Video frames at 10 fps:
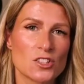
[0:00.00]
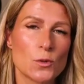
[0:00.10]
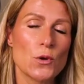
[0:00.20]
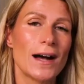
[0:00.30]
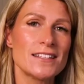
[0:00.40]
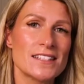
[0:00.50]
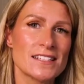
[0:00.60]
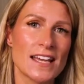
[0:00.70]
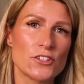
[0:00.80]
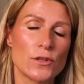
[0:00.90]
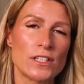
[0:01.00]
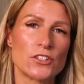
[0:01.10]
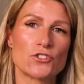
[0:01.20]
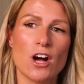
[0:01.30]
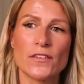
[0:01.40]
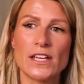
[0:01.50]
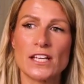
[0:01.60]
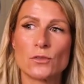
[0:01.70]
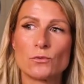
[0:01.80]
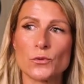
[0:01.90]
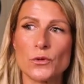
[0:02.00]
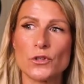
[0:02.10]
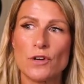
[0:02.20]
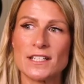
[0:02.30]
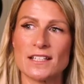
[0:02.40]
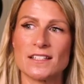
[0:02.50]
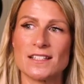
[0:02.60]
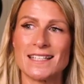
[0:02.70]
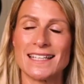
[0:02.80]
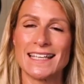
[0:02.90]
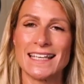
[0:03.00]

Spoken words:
So when you understand your inner driver, it can root your identity